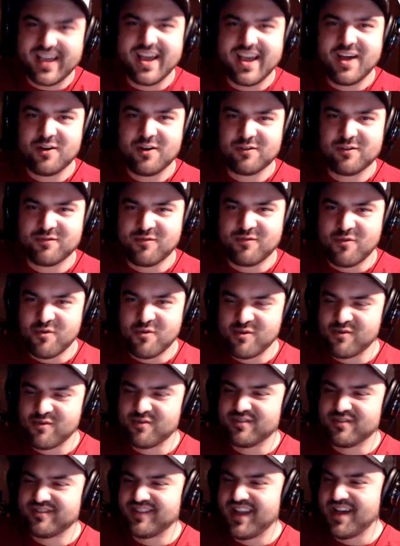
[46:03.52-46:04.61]
a house 4
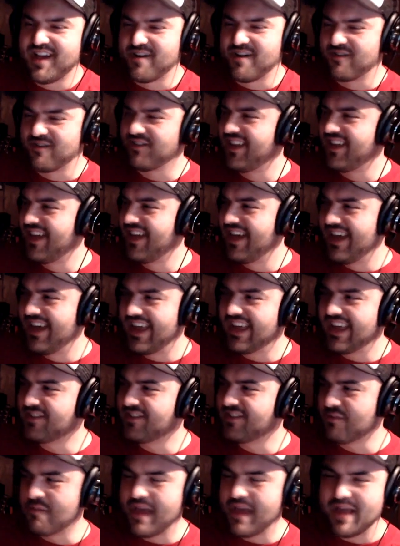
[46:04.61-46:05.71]
doors down.
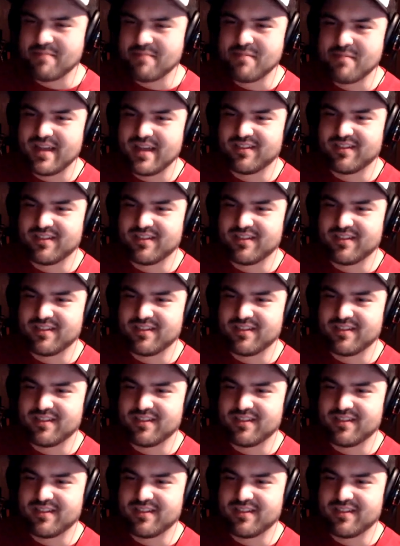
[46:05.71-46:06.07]
It's a man-made